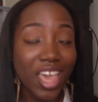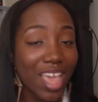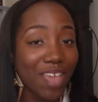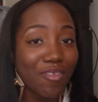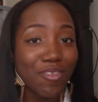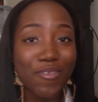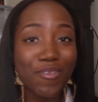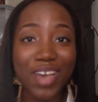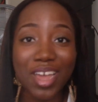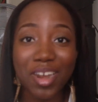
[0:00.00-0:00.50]
If
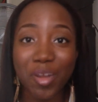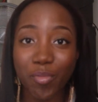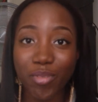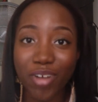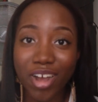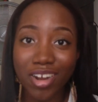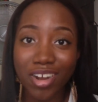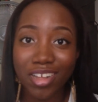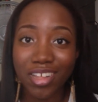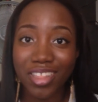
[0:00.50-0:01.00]
you find a
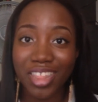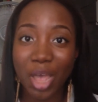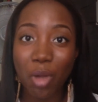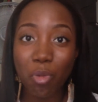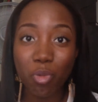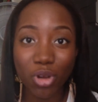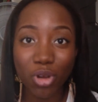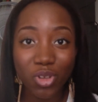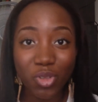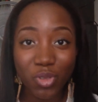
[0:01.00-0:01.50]
product
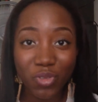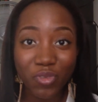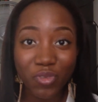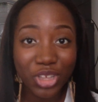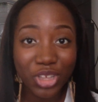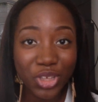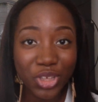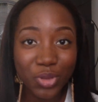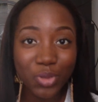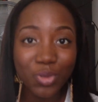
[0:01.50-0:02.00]
that works
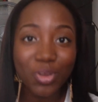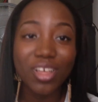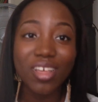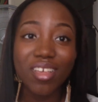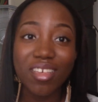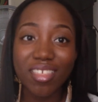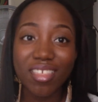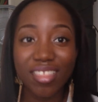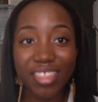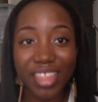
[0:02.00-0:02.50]
you,
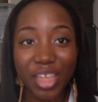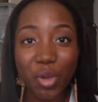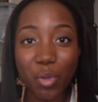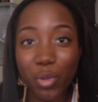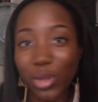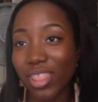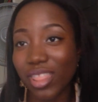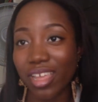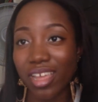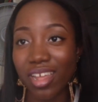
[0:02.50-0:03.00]
stick
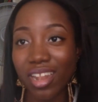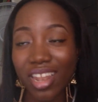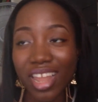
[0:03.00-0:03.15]
with it.